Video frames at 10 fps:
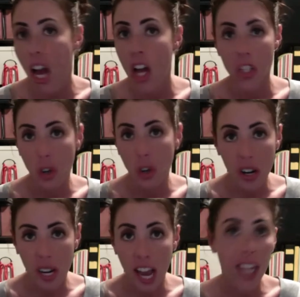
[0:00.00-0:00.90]

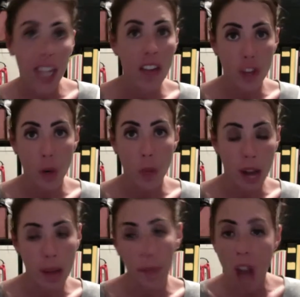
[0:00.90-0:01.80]
sorry, I love you, but
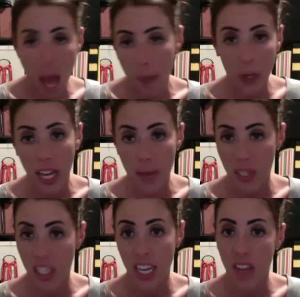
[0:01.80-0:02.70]
I'm not putting up
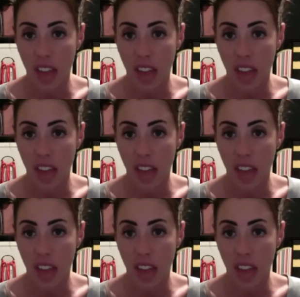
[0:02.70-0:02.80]
Steve